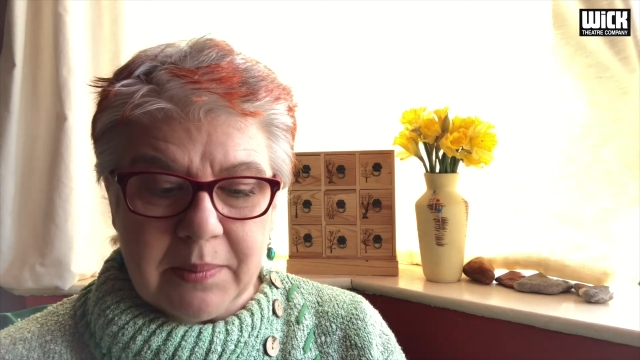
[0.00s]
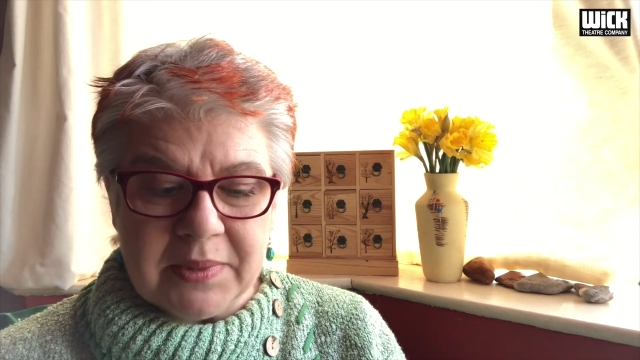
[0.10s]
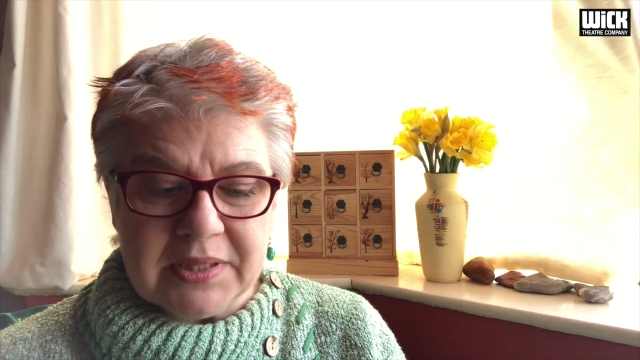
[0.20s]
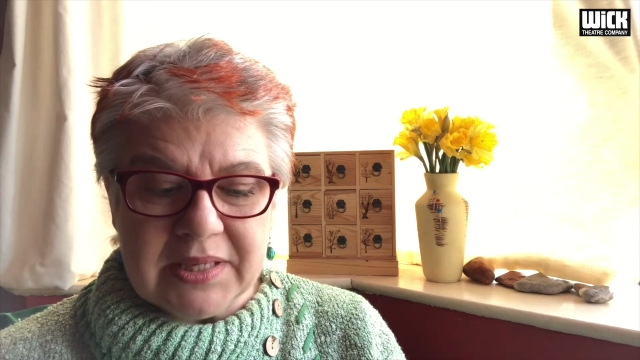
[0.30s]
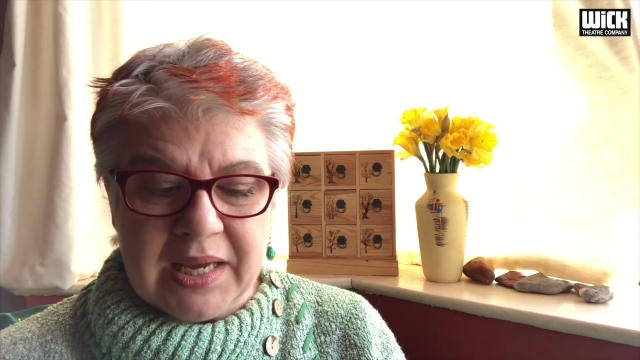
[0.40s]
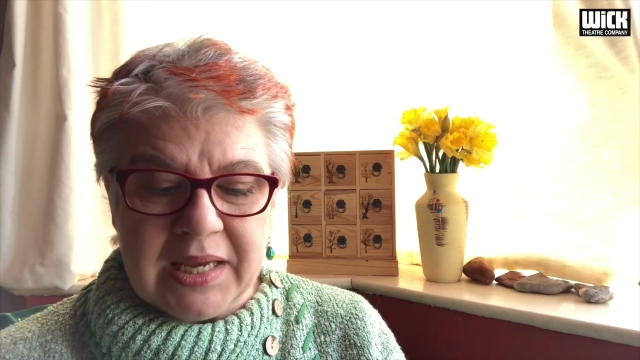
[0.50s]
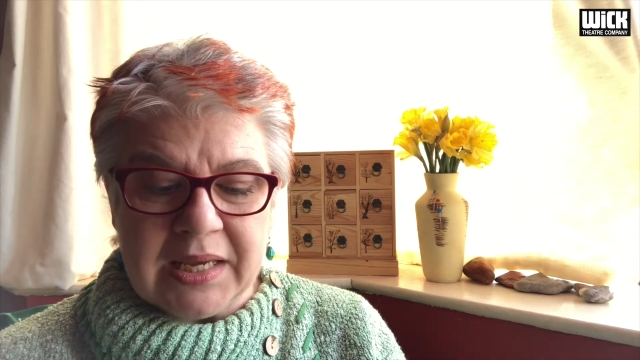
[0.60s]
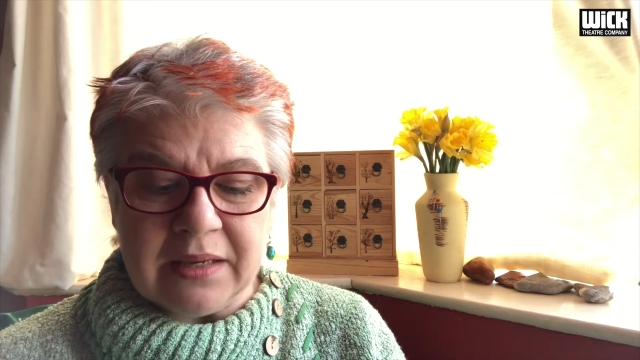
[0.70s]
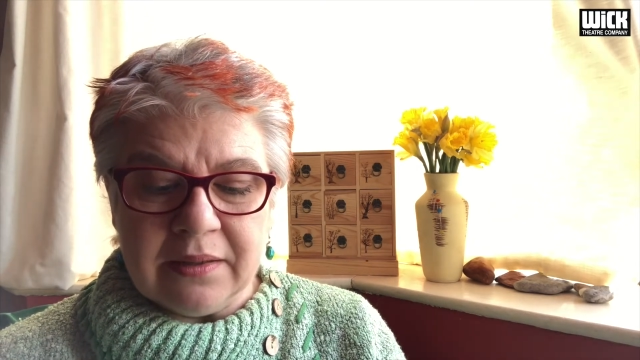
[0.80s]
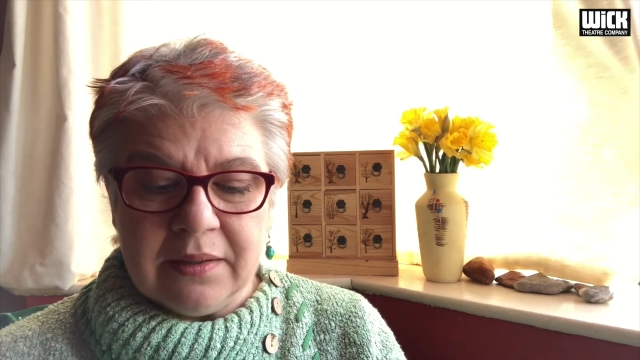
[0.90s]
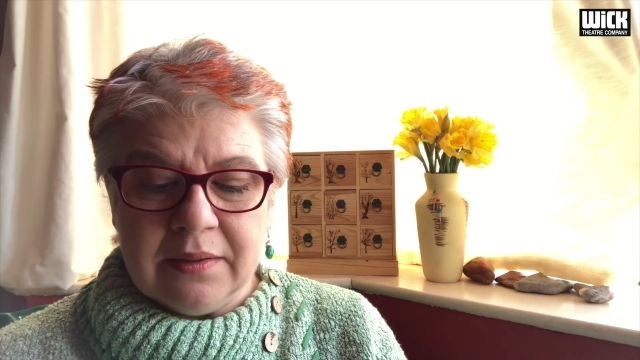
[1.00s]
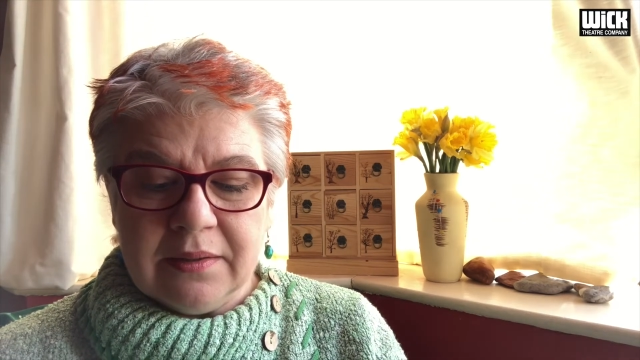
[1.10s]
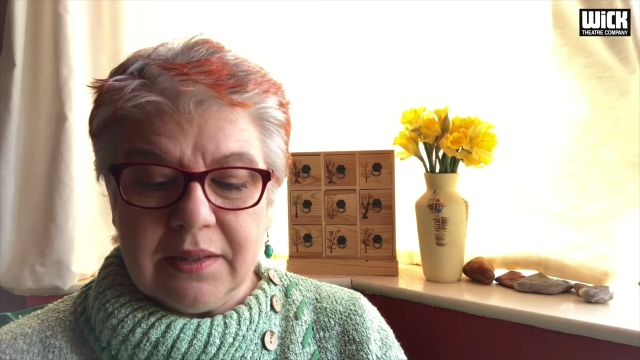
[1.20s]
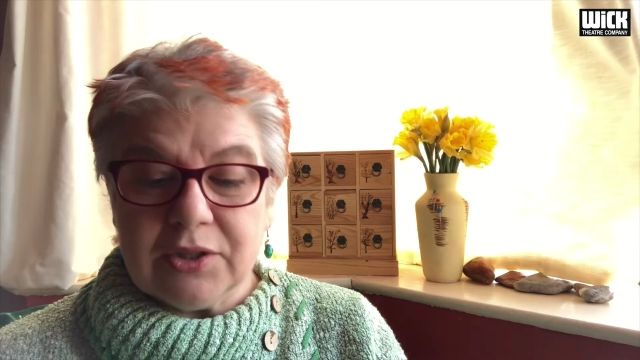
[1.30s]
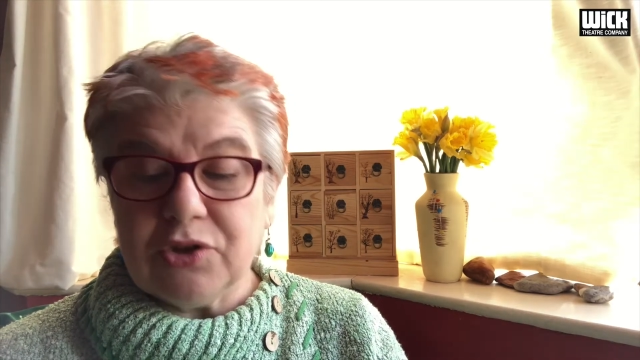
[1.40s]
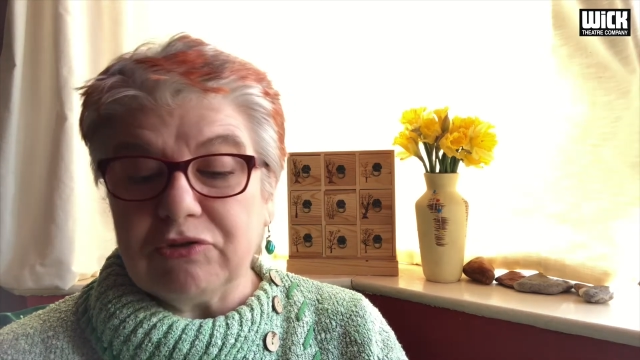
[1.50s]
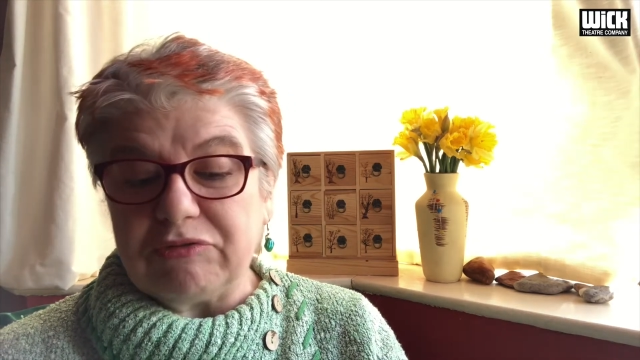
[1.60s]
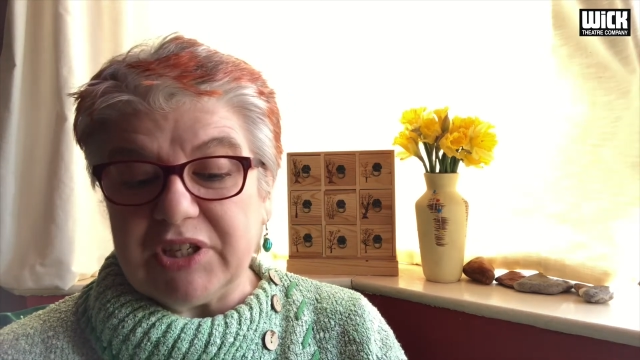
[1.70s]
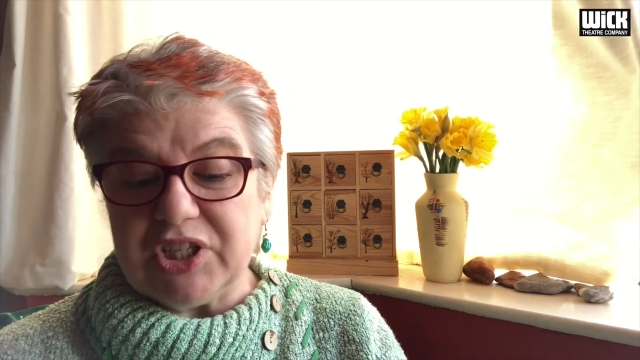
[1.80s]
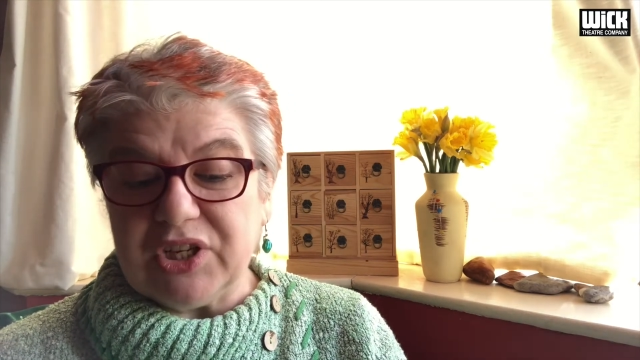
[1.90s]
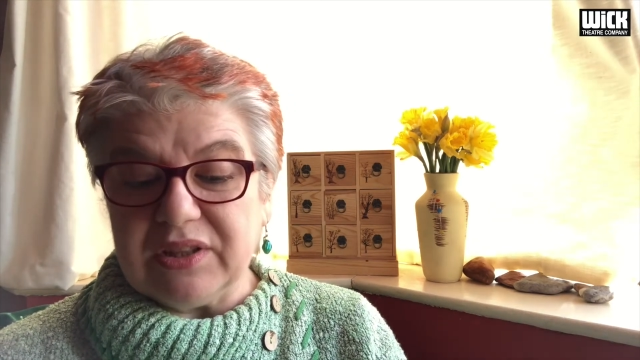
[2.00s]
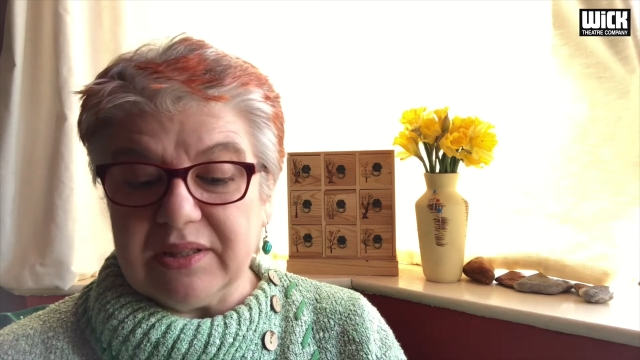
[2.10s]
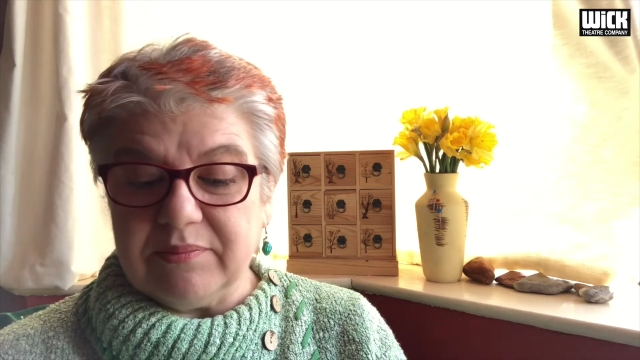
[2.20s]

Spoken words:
mistake and couldn't return them.